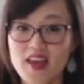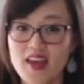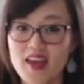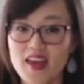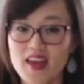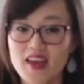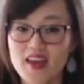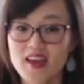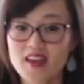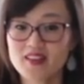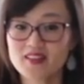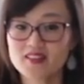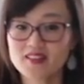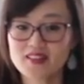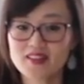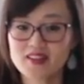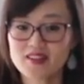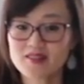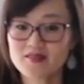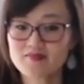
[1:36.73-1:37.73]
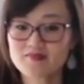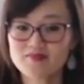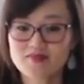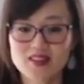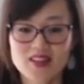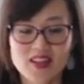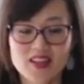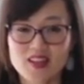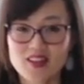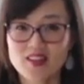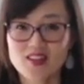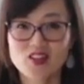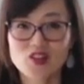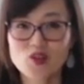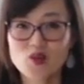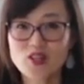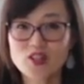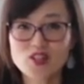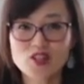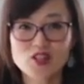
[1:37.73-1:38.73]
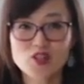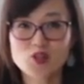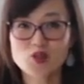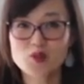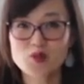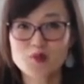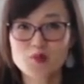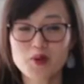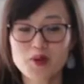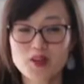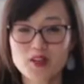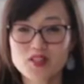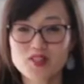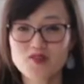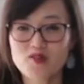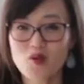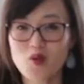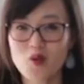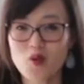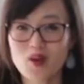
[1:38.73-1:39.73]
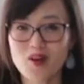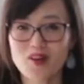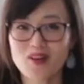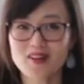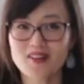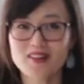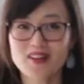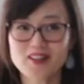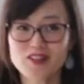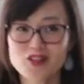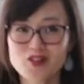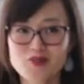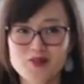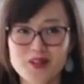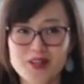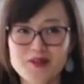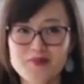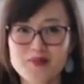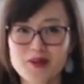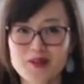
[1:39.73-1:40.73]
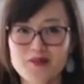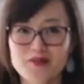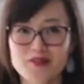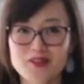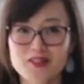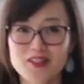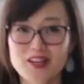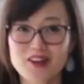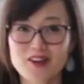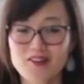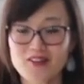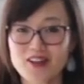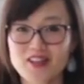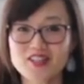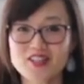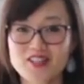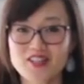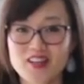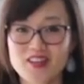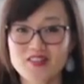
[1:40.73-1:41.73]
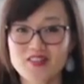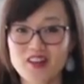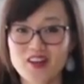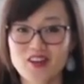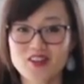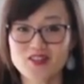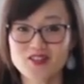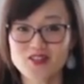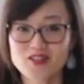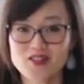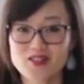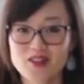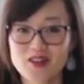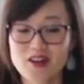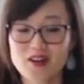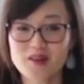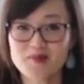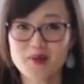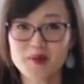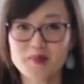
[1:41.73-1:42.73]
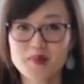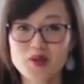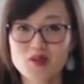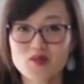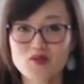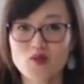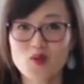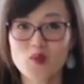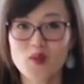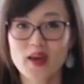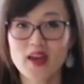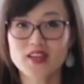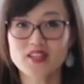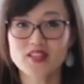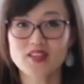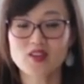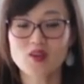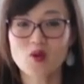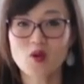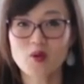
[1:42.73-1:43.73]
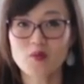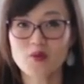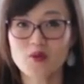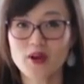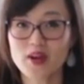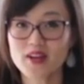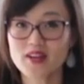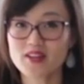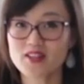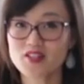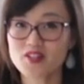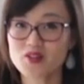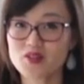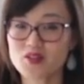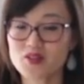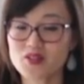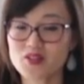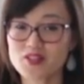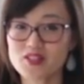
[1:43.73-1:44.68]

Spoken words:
and you can just use books for not just reading but for decoration, and they're just a beautiful way to incorporate into your